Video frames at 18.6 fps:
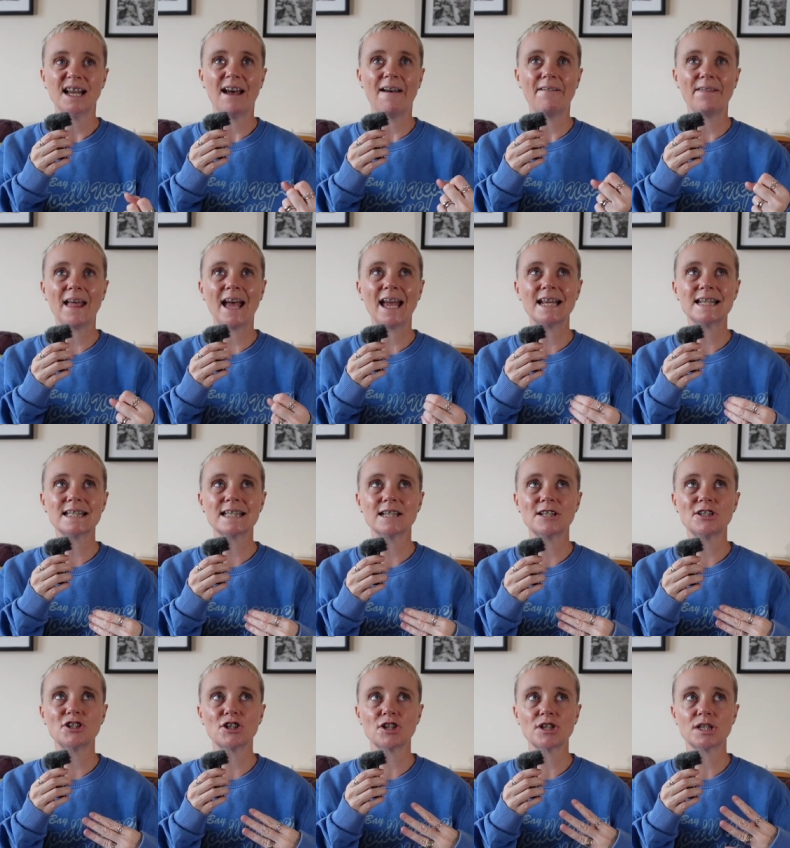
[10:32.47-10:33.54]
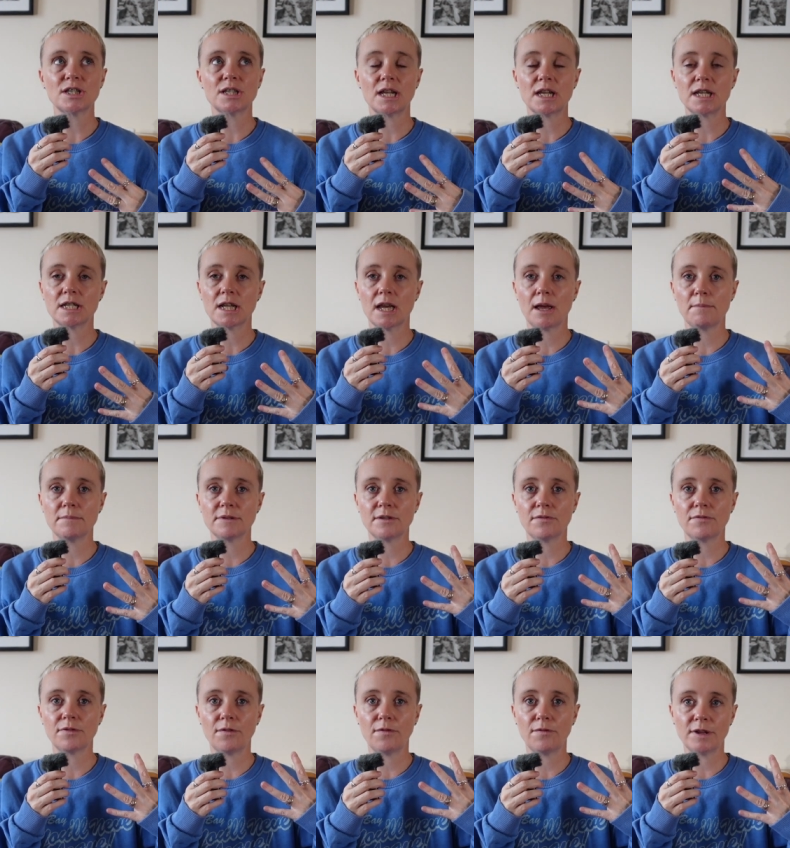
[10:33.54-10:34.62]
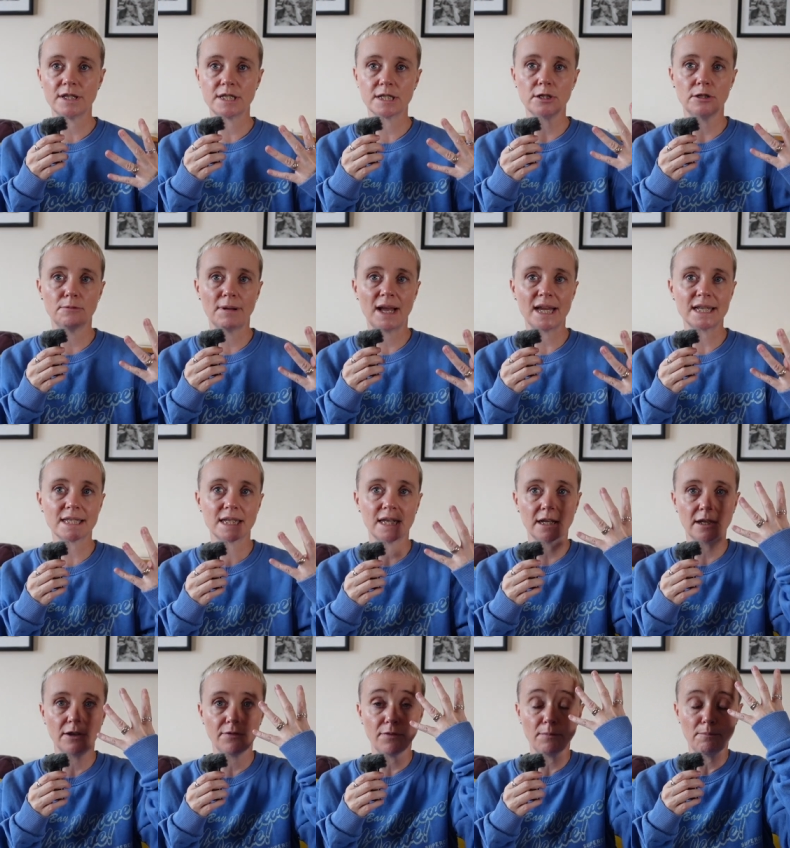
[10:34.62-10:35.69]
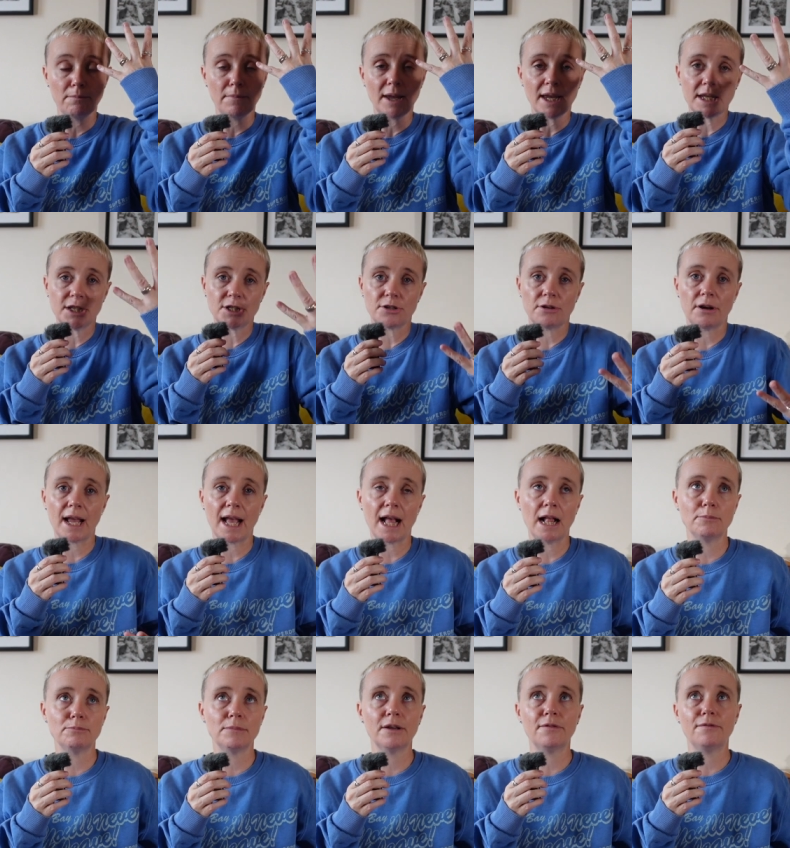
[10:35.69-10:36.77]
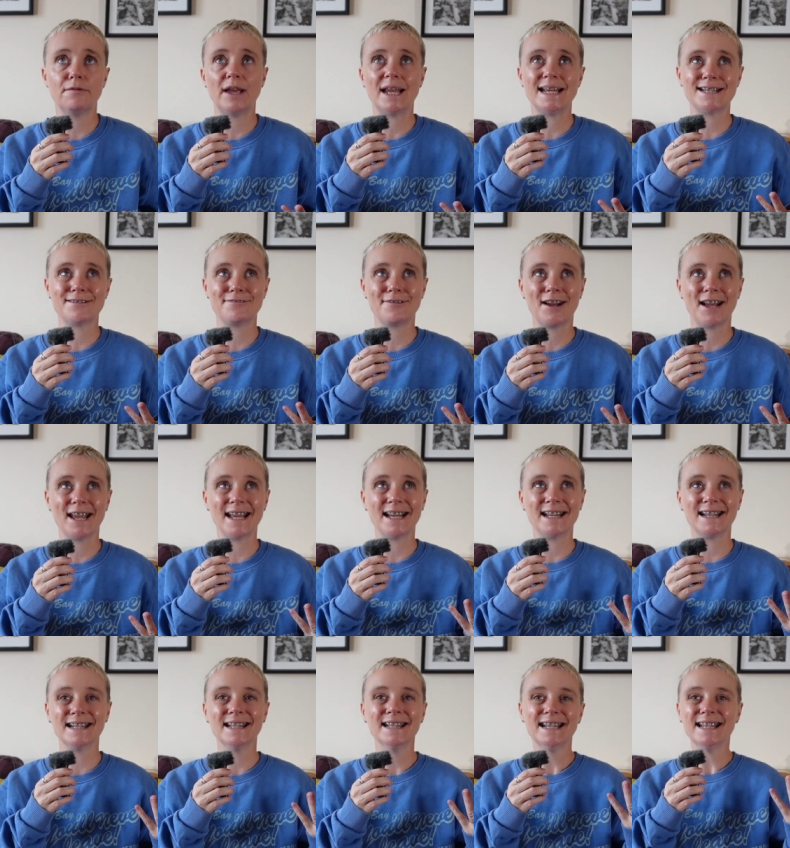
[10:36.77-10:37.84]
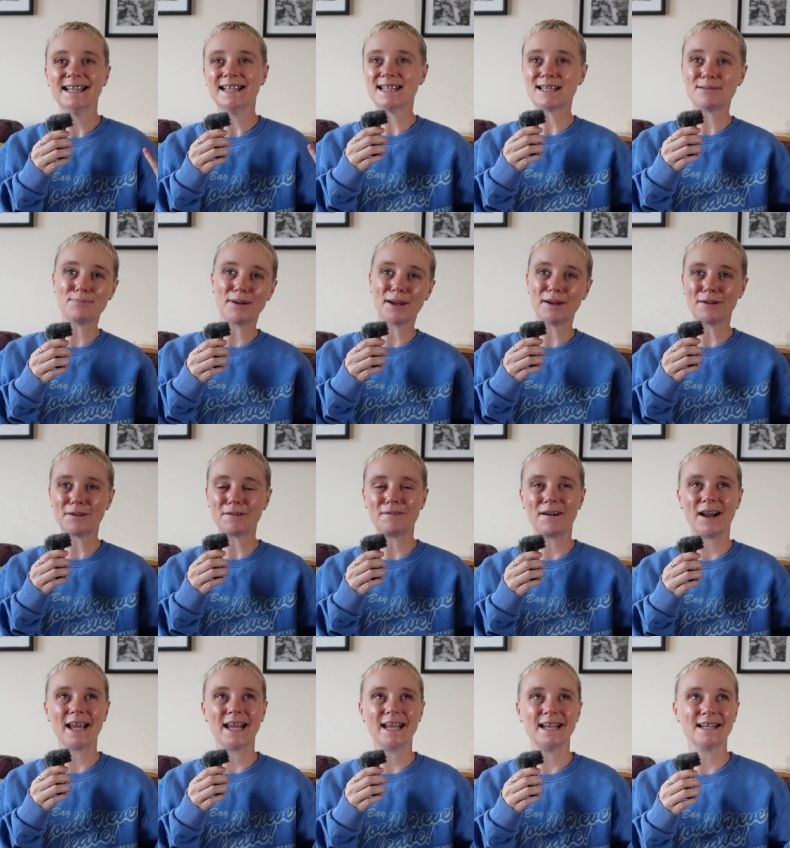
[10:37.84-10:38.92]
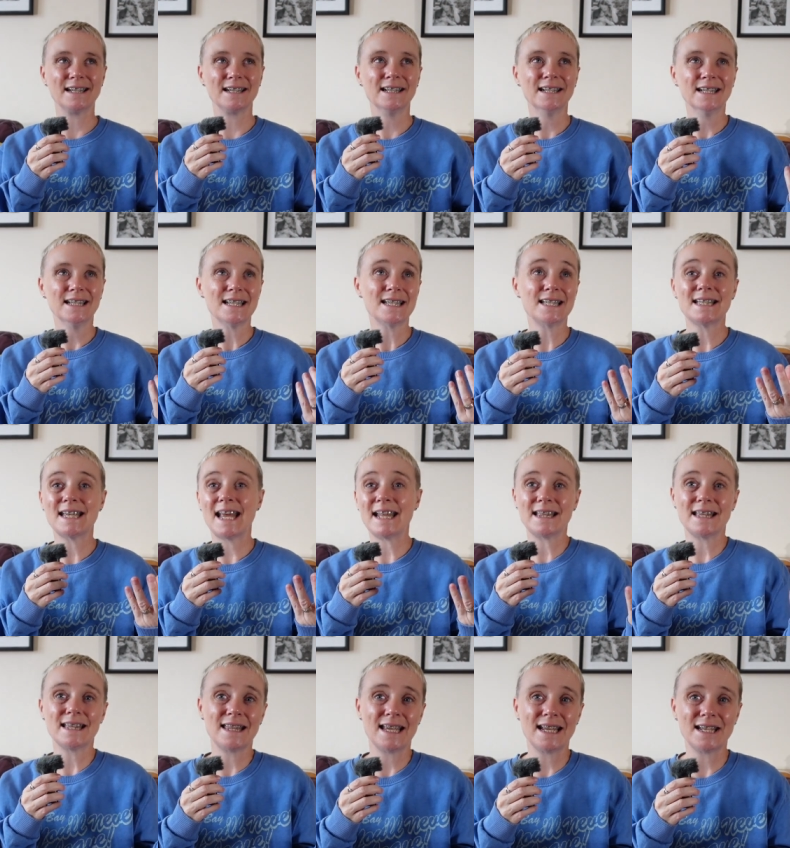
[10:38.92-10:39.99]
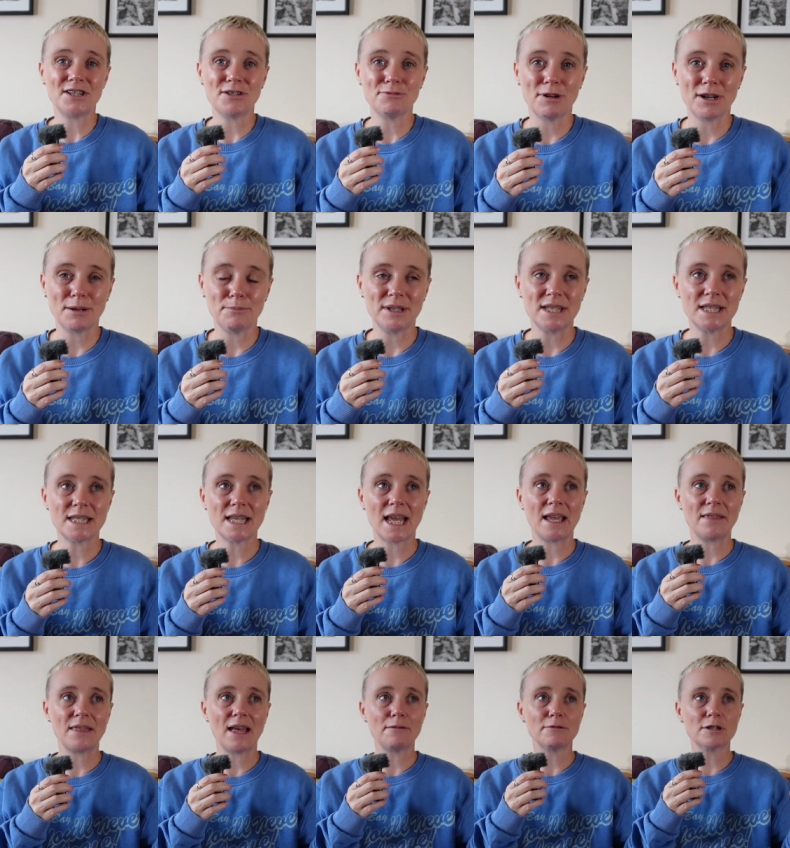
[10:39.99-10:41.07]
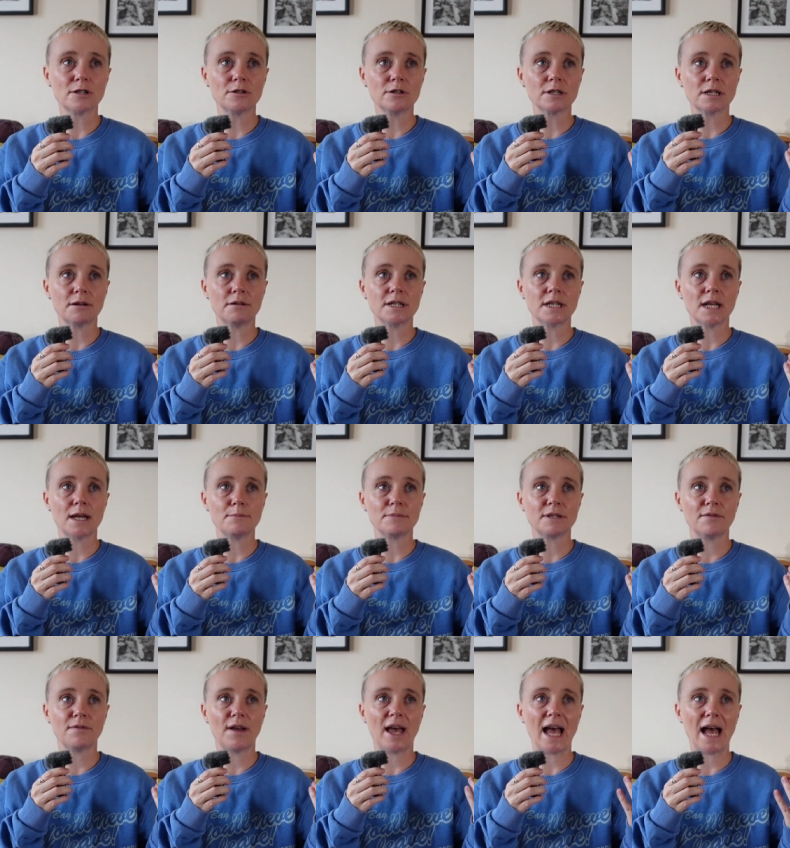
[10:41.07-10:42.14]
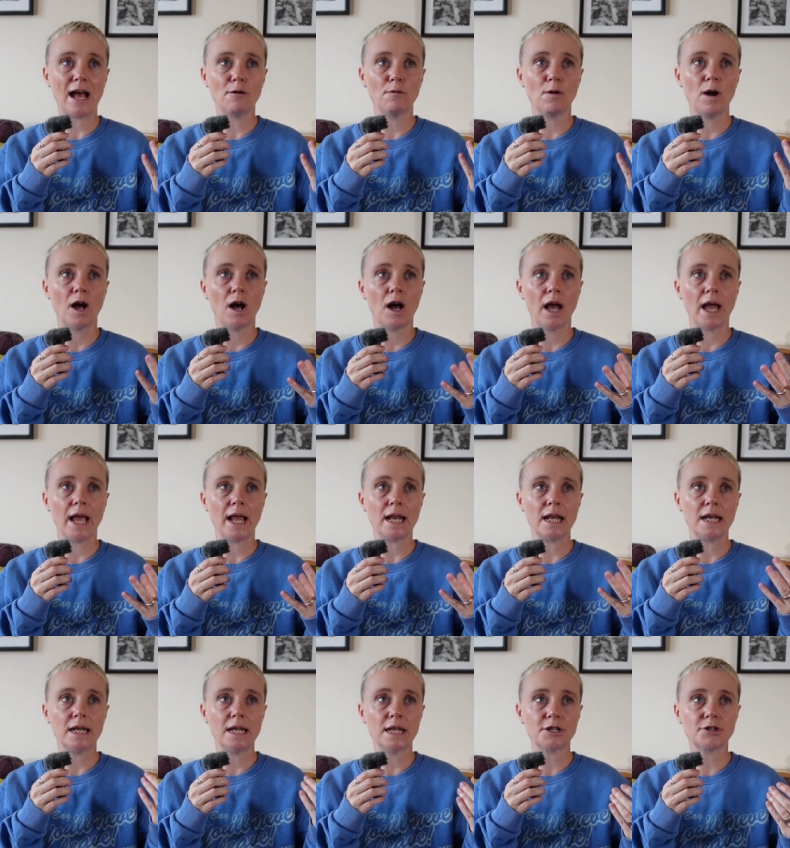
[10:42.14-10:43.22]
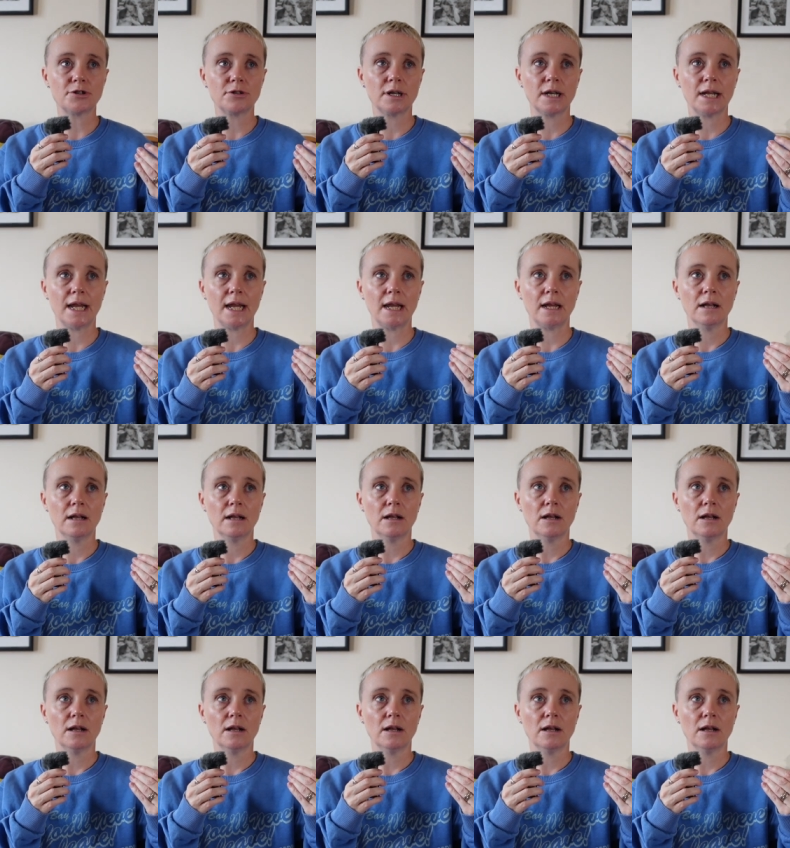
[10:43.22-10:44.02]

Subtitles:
And that isn't just in terms of the physical masking of making sure I held my face right and spoke right and said the things you wanted me to say. That was also in terms of how I literally